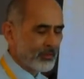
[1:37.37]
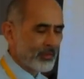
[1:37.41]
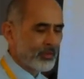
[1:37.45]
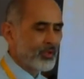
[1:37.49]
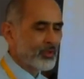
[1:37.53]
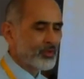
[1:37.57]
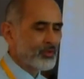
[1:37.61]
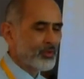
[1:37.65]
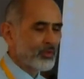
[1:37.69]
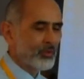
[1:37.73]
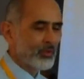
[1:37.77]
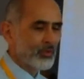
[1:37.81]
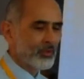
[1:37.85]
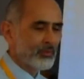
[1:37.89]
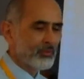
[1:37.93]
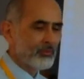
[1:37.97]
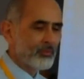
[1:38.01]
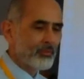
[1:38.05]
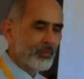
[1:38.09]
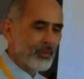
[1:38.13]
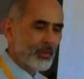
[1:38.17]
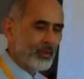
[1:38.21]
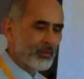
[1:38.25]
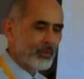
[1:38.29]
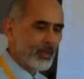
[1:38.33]
traditional
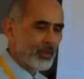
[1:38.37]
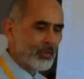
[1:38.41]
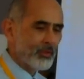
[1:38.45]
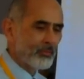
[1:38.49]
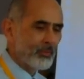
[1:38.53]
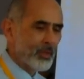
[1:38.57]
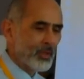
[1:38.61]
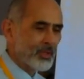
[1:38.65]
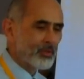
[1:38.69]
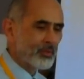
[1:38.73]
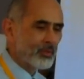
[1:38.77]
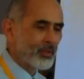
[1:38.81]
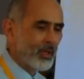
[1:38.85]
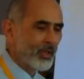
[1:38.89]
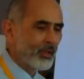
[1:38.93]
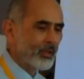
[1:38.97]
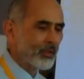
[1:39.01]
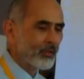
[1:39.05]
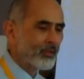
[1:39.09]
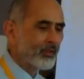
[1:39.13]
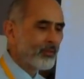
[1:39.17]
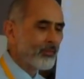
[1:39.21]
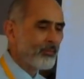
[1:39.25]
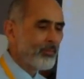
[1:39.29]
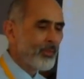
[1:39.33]
randomized
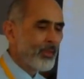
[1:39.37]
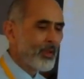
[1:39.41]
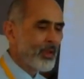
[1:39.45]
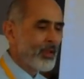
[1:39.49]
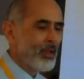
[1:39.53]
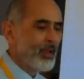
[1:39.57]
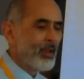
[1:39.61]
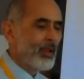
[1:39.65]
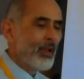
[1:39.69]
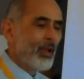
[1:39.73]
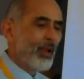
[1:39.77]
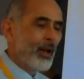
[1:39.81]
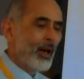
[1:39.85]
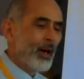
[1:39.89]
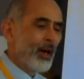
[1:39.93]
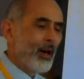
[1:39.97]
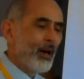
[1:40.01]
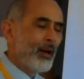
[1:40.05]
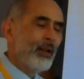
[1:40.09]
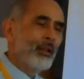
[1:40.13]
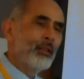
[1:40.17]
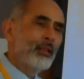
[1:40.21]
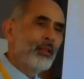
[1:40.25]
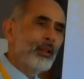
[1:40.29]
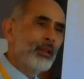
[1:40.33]
trials.
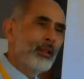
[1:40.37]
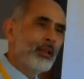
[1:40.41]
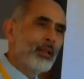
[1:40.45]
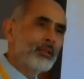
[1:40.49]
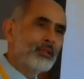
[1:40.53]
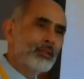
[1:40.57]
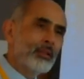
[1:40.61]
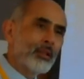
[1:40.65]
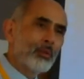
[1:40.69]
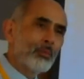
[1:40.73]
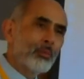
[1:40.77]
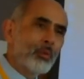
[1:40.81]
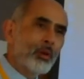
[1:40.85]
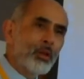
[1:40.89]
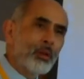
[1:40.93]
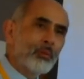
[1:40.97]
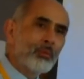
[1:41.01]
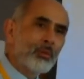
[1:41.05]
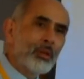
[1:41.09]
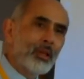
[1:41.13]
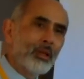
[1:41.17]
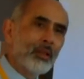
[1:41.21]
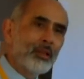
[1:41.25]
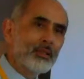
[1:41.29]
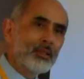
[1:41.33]
Then I started
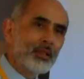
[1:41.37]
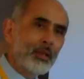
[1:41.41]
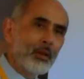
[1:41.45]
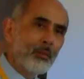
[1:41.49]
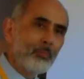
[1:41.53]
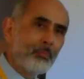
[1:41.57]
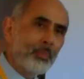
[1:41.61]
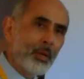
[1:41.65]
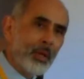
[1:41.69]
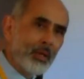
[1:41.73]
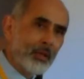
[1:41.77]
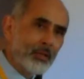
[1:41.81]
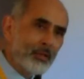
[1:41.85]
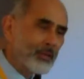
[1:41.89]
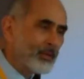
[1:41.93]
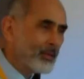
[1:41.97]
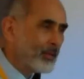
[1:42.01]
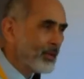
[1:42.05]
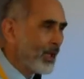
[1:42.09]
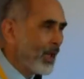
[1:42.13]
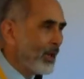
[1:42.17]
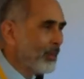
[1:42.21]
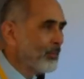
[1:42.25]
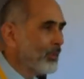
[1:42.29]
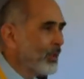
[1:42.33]
working with Eliseo Perez
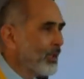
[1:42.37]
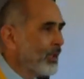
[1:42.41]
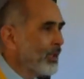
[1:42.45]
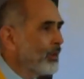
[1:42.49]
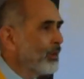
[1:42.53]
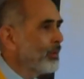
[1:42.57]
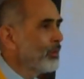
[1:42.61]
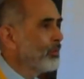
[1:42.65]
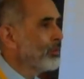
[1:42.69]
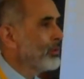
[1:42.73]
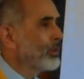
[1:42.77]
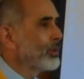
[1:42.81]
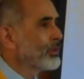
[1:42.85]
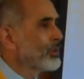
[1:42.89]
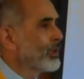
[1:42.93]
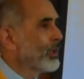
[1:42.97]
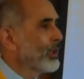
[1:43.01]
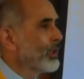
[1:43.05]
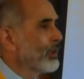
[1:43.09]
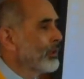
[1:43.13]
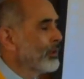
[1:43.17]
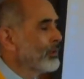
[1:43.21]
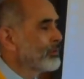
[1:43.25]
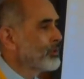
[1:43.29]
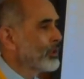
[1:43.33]
Stable, who is
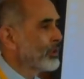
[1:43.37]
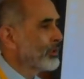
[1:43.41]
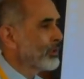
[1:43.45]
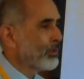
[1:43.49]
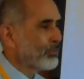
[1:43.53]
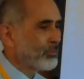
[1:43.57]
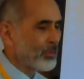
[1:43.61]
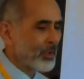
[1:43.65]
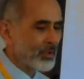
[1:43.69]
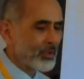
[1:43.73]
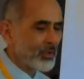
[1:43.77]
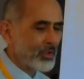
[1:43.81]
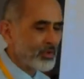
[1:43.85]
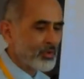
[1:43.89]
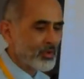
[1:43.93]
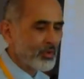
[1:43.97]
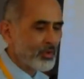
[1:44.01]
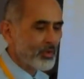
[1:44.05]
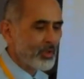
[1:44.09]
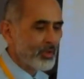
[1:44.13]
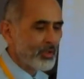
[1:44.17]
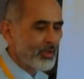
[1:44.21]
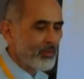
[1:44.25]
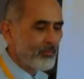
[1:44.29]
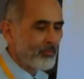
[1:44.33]
a general
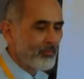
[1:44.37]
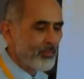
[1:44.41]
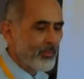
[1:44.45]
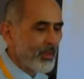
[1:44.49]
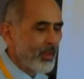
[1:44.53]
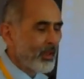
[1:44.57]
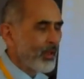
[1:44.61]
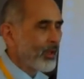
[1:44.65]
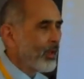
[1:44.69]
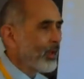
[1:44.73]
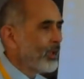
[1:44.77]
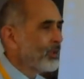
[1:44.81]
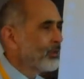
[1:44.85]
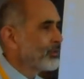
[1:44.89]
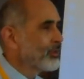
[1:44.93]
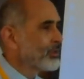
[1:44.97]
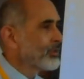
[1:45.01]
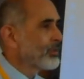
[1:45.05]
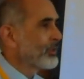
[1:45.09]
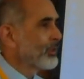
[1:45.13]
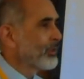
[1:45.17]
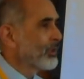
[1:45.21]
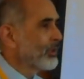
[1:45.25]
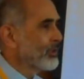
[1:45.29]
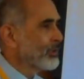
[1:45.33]
practitioner
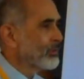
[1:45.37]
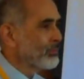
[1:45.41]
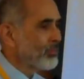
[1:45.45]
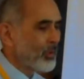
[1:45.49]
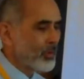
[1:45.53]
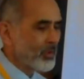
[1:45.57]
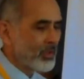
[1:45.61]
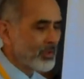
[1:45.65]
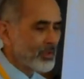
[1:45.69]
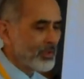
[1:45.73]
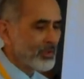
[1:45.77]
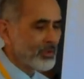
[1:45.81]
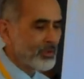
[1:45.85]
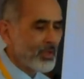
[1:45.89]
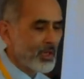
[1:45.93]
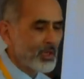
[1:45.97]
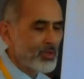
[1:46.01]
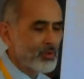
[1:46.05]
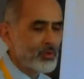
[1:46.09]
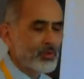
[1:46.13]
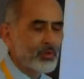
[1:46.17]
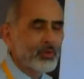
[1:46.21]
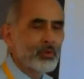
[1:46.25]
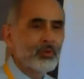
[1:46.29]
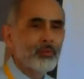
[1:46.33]
interested in smoking
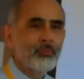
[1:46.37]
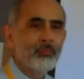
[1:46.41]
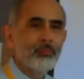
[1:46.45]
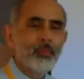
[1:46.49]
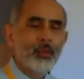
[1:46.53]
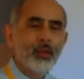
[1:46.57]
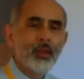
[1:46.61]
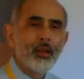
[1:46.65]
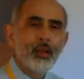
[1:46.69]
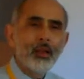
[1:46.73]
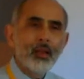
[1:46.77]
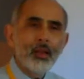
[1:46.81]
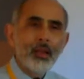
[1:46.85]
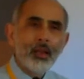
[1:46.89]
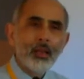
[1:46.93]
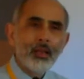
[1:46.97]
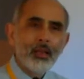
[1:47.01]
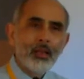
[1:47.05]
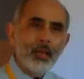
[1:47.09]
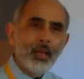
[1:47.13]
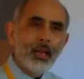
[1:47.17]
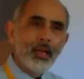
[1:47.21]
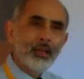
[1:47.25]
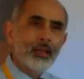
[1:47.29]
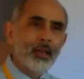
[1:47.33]
cessation.
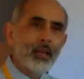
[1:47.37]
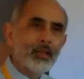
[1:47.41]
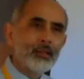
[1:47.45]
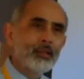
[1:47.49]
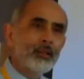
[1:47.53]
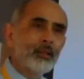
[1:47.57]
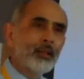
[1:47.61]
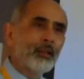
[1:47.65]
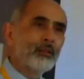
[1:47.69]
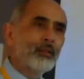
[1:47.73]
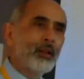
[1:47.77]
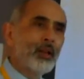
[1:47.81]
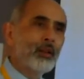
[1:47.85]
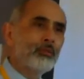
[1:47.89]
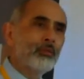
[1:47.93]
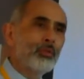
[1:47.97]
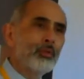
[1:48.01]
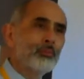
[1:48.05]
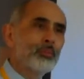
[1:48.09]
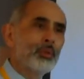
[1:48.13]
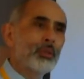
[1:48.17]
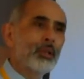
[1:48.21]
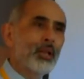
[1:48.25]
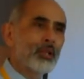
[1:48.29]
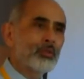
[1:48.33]
He had gotten a grant
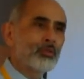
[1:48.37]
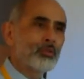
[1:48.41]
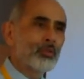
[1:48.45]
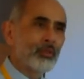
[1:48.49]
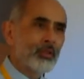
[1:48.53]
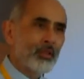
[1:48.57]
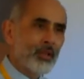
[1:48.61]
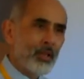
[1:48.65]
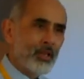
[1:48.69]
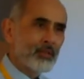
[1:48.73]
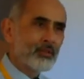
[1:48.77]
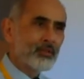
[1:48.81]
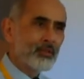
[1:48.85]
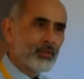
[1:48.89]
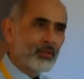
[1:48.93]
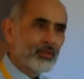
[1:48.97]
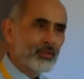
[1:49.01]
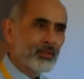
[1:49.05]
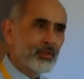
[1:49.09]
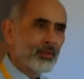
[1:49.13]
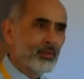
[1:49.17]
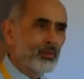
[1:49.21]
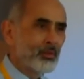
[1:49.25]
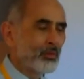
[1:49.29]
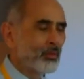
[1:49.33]
from the National Cancer
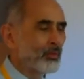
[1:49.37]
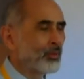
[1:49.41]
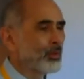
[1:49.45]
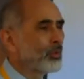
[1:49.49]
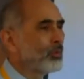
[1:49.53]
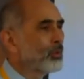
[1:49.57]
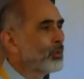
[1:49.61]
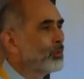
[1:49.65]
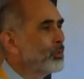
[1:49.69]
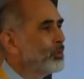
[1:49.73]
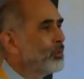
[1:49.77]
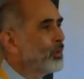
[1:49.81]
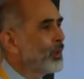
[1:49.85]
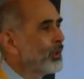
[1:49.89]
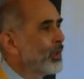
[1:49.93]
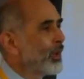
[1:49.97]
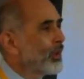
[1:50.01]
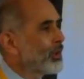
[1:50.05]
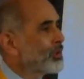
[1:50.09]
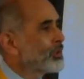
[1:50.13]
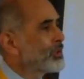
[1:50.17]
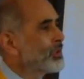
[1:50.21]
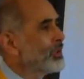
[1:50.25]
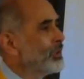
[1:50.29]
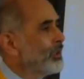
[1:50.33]
Institute to do an
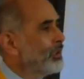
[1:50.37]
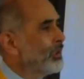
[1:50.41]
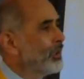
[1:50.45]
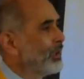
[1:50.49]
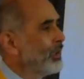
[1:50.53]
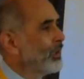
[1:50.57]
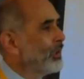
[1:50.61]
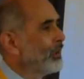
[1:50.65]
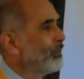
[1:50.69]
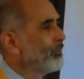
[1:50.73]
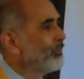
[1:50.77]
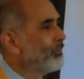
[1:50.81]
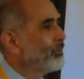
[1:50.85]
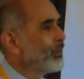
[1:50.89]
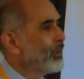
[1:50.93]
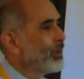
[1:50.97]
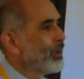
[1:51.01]
RCT